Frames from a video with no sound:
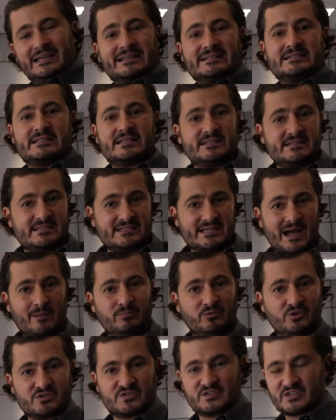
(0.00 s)
into the
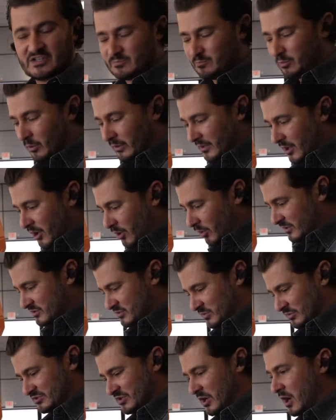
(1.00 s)
Diablo 6.0, which
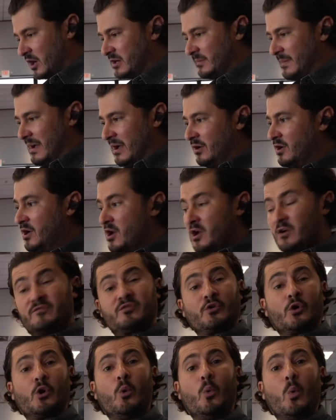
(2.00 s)
we'll talk about,
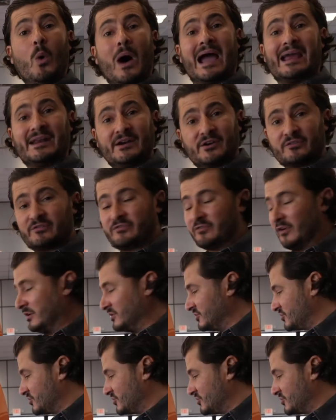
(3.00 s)
for a wider front